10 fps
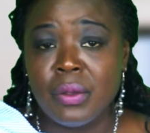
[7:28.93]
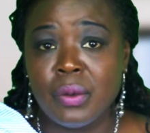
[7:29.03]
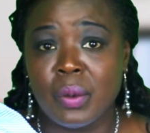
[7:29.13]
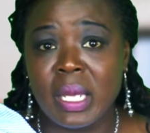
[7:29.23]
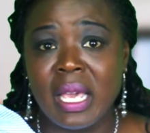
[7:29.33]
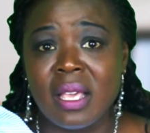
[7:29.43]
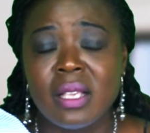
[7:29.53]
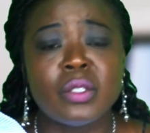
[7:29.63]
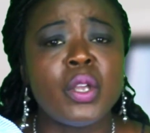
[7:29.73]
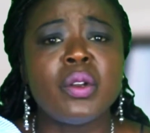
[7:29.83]

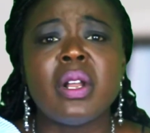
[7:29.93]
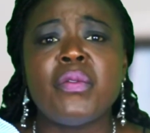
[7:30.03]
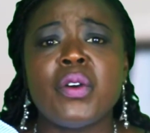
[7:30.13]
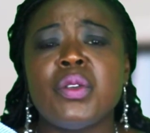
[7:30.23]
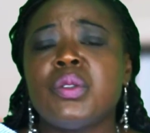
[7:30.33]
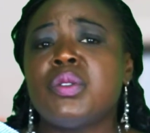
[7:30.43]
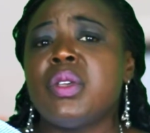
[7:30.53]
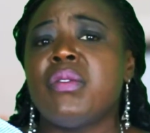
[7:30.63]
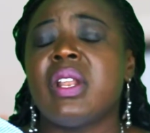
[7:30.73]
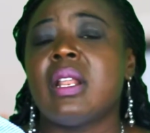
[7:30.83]
Okay, so in order for you to
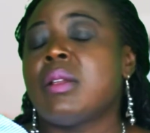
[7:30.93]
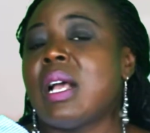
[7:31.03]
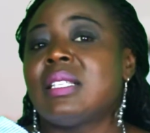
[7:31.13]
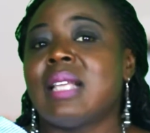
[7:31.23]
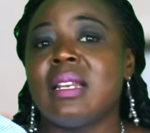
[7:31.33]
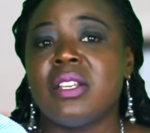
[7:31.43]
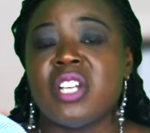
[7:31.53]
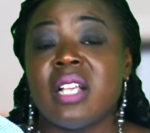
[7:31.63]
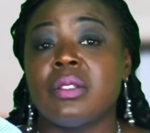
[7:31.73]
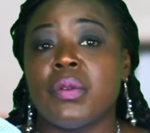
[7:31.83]
even stand a
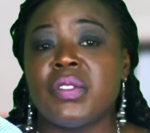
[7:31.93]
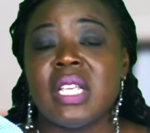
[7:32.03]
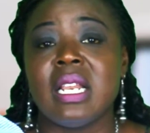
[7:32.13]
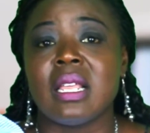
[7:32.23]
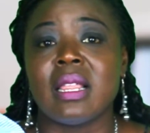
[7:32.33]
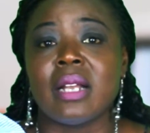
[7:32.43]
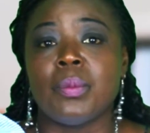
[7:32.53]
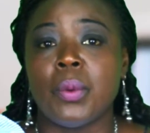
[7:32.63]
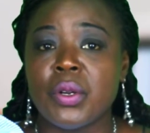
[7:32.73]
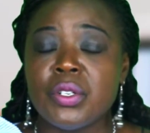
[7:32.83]
chance of selling
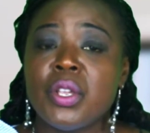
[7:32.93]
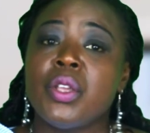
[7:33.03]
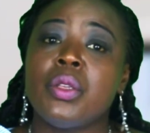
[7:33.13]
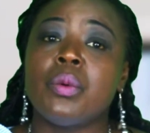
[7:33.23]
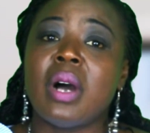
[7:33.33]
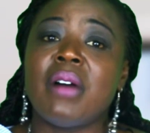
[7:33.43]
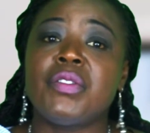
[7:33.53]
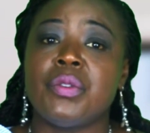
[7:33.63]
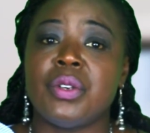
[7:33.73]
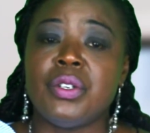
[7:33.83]
that bond, you will
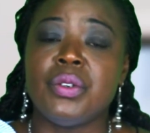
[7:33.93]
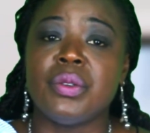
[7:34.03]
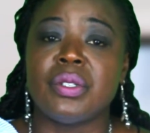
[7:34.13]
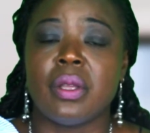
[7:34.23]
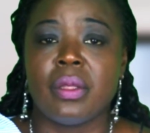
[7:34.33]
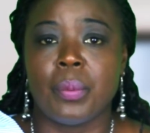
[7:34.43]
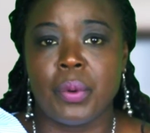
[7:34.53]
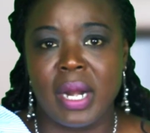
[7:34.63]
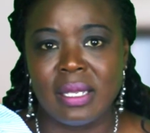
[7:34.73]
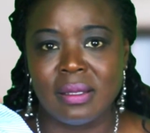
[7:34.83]
have to reduce the
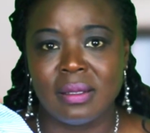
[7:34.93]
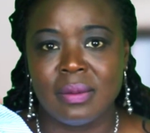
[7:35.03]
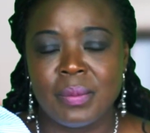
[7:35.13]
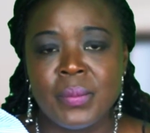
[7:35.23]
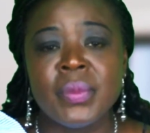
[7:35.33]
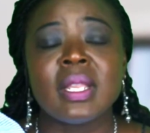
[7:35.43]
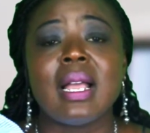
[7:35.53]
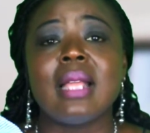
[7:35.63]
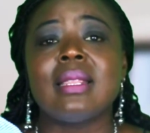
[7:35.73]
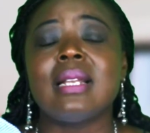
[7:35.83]
price.
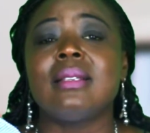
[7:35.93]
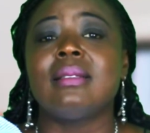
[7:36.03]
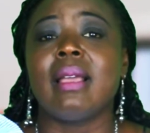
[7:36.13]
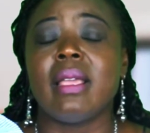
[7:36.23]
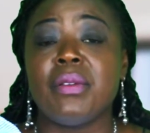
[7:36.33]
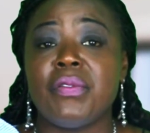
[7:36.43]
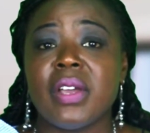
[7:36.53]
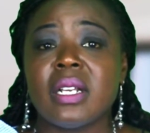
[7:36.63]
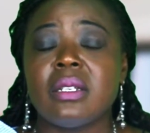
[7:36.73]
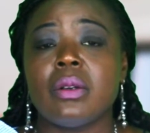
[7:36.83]
And that is the
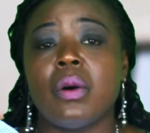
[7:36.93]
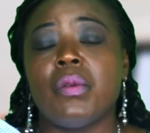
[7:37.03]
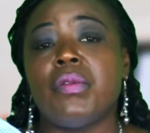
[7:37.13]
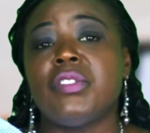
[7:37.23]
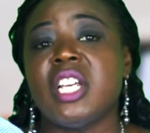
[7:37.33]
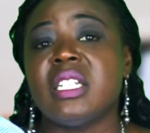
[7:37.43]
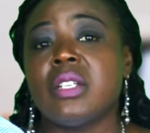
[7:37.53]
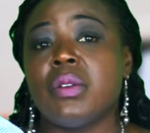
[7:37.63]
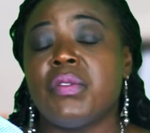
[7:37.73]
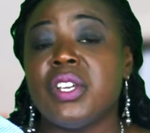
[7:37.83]
effect of
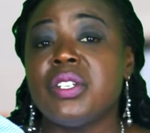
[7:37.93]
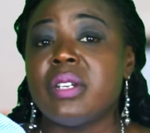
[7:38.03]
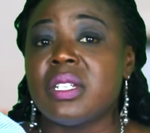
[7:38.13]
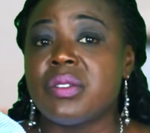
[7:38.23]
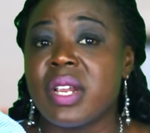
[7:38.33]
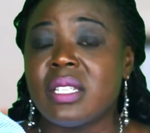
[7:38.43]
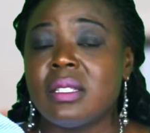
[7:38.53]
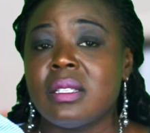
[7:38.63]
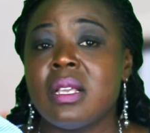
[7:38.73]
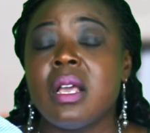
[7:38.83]
changes of interest rates